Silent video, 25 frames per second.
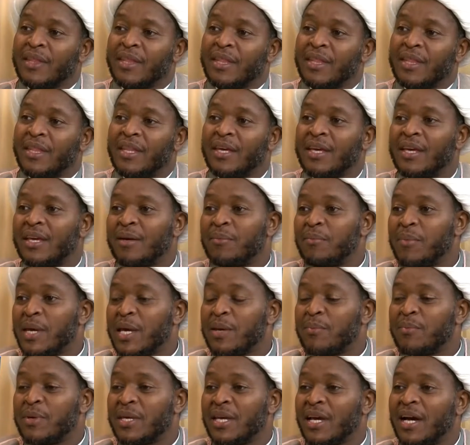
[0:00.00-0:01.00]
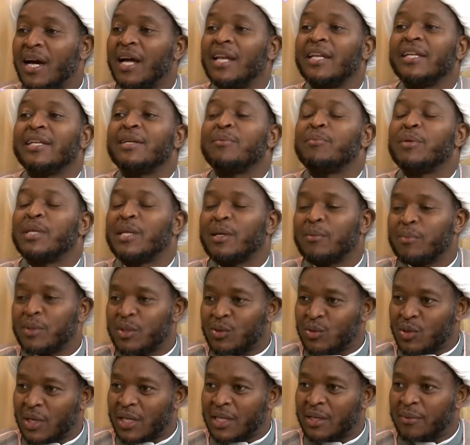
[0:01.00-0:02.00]
the baby Ali bin Abi
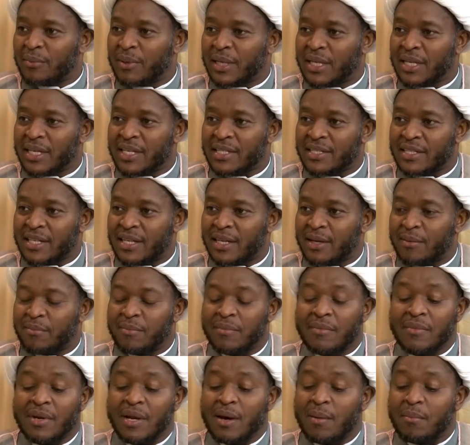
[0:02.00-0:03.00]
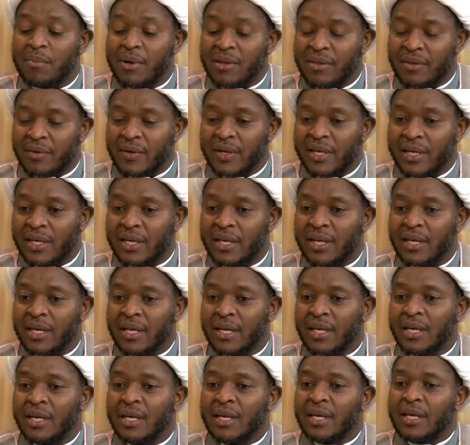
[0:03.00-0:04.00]
Talib alayhi salam? Number three,
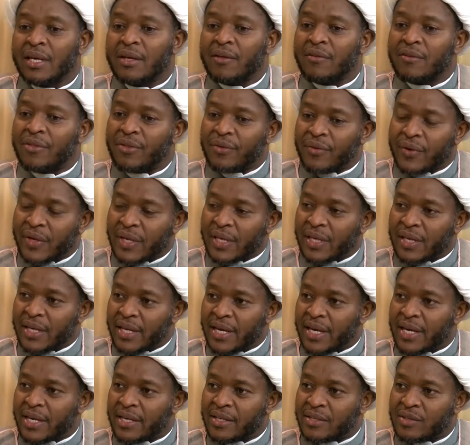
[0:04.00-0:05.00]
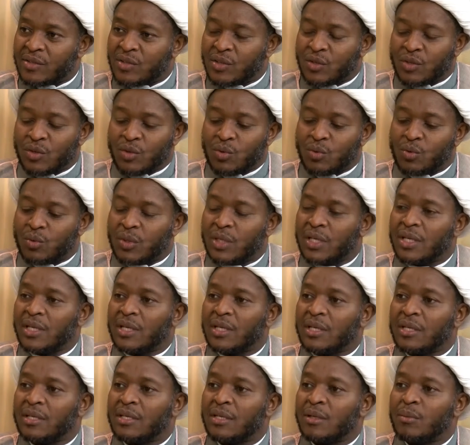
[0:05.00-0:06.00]
3 days you
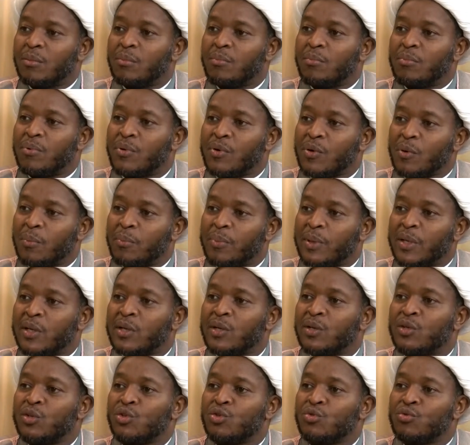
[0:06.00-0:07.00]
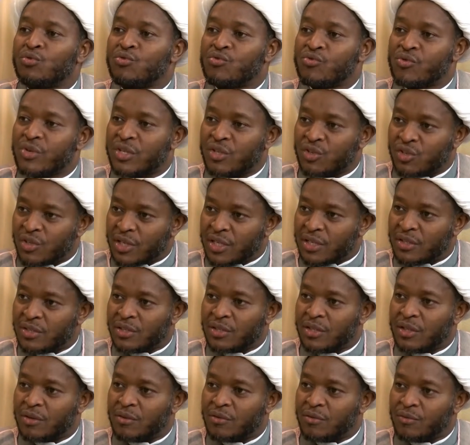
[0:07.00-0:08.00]
need proper nutrition,
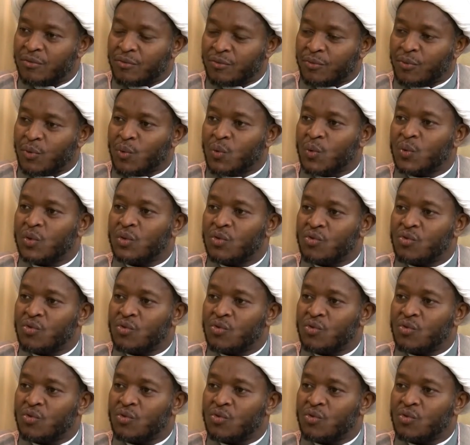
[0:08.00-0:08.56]
food,